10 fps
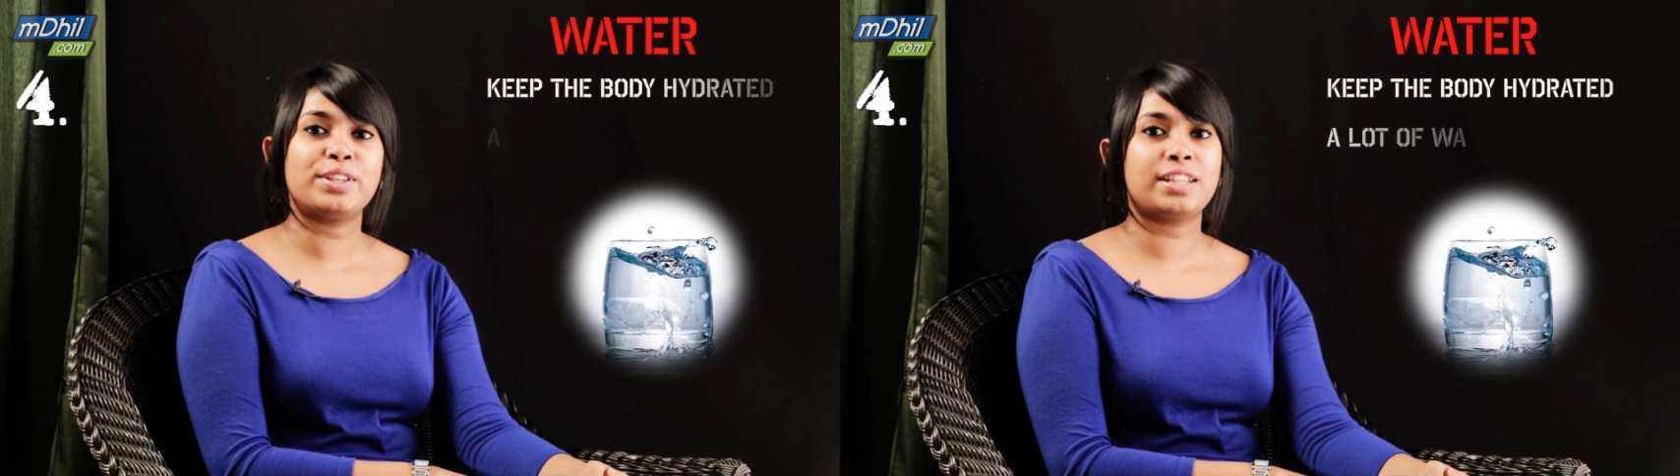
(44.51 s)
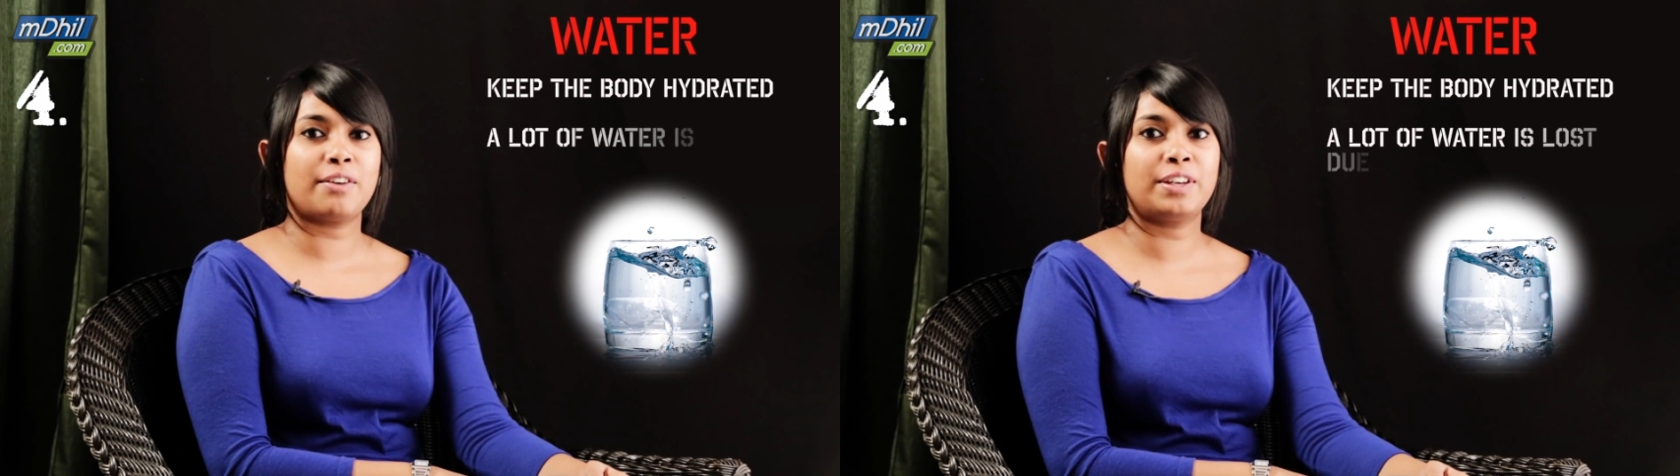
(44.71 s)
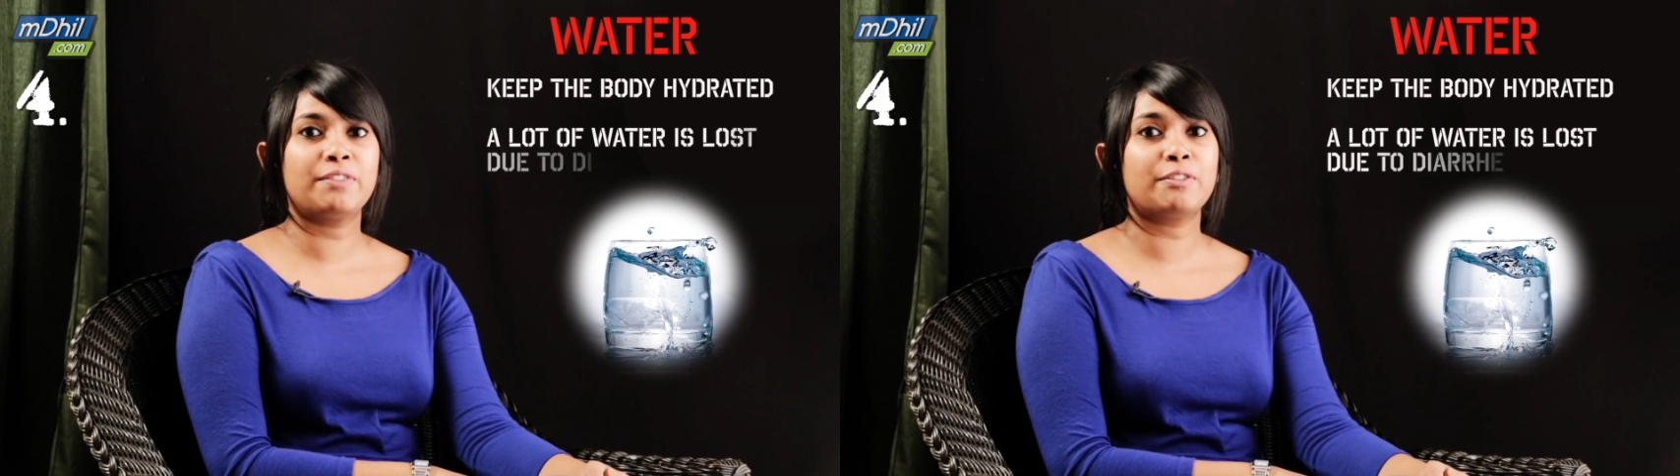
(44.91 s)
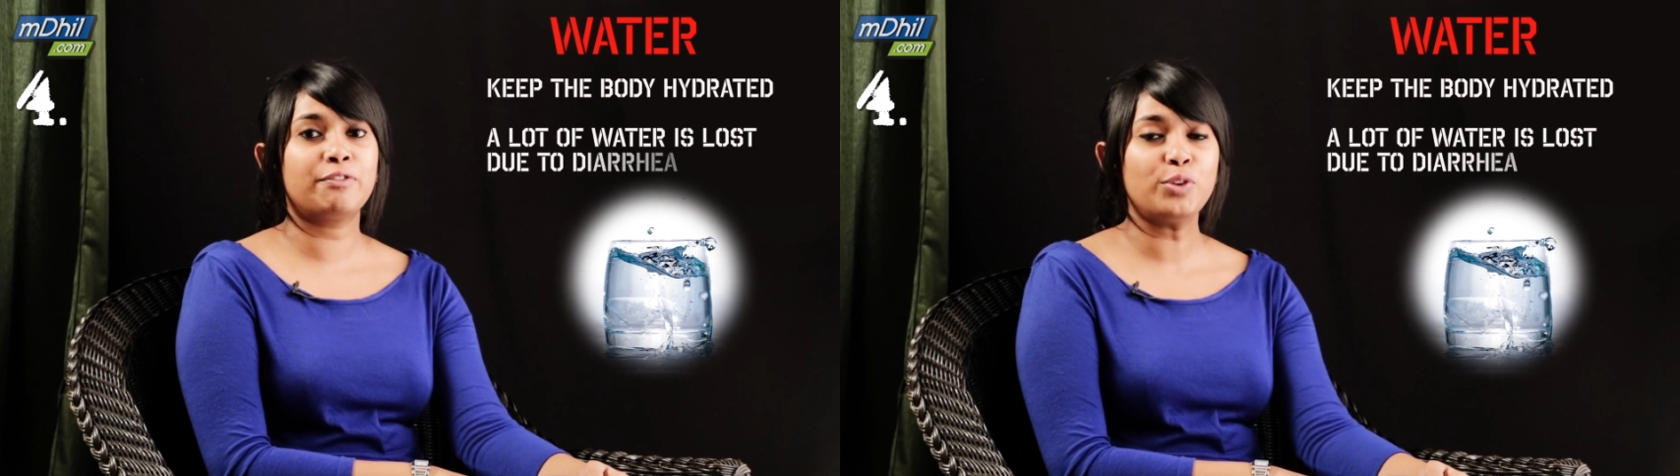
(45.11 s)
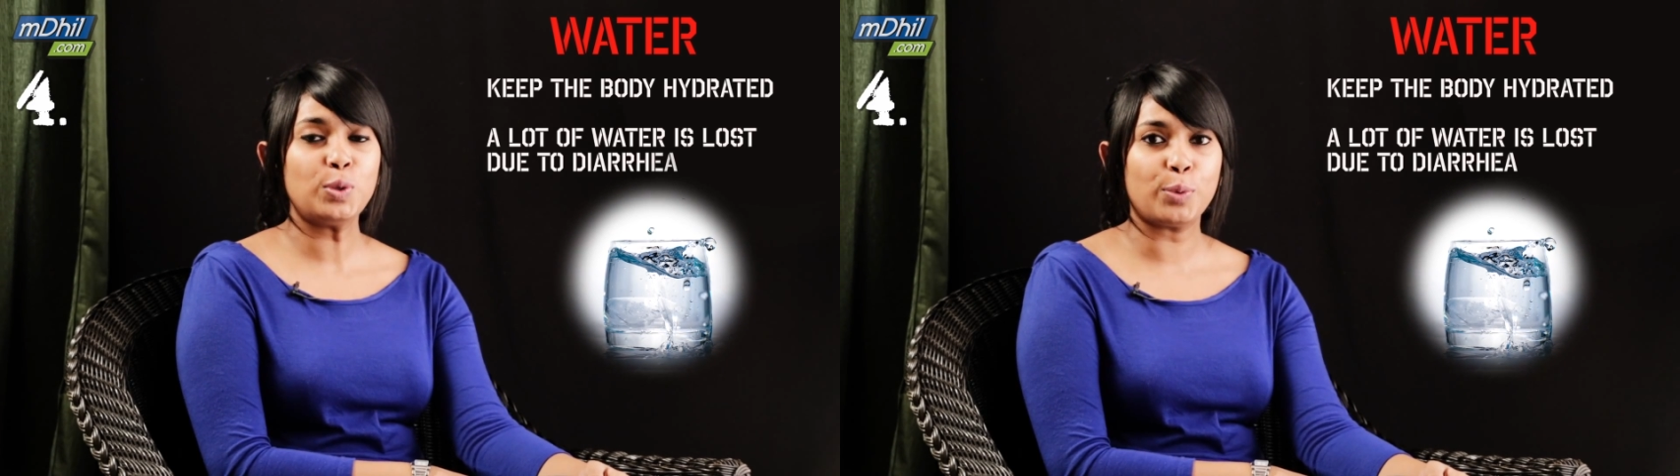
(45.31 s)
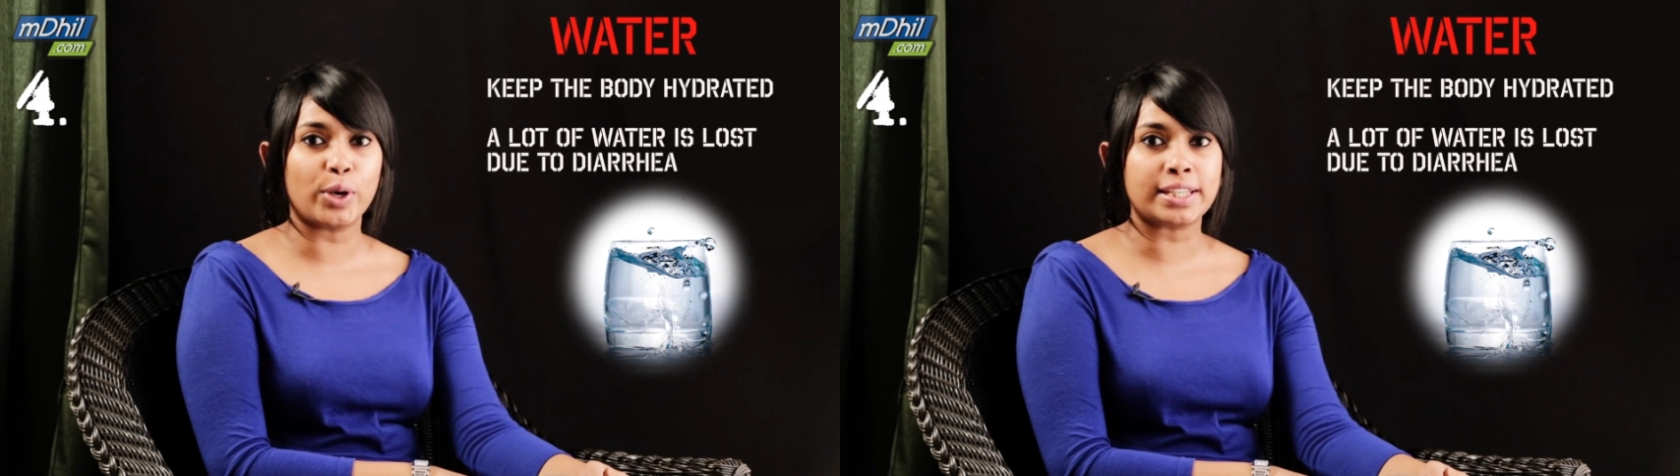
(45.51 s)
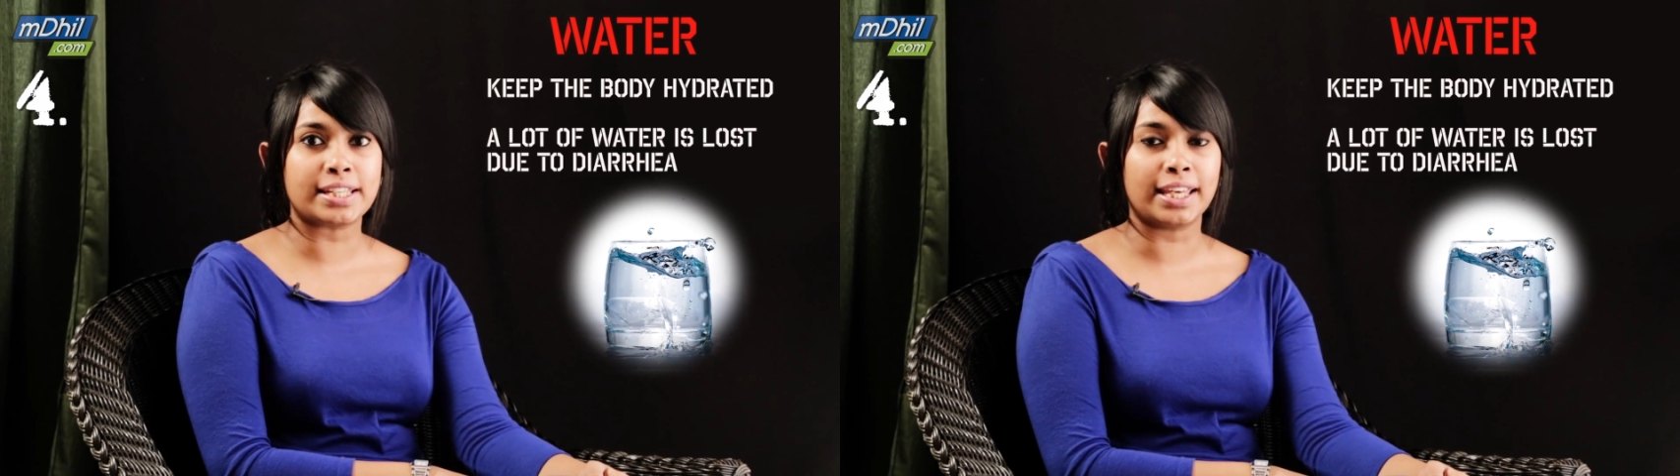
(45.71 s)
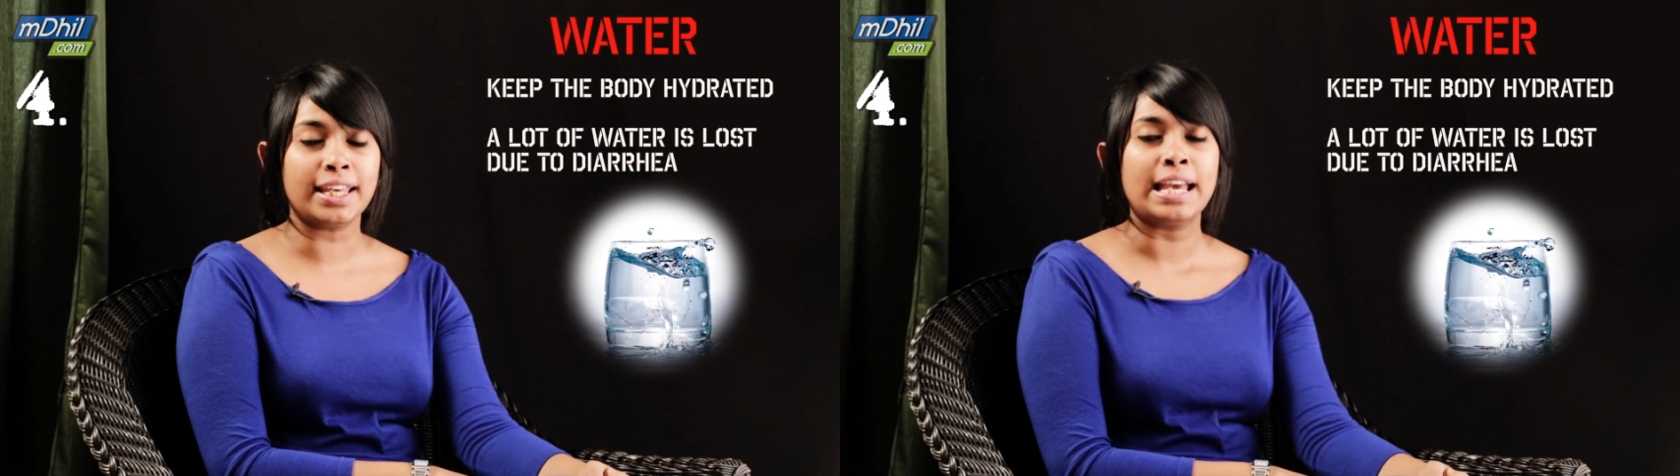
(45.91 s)
suffering from food
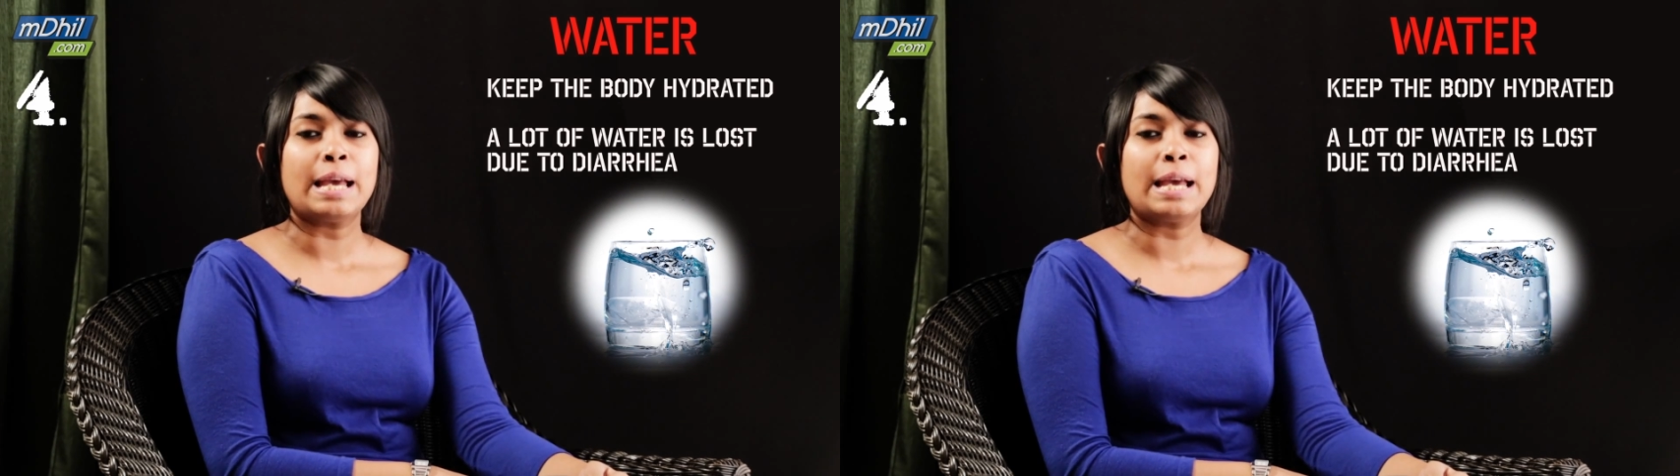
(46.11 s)
poisoning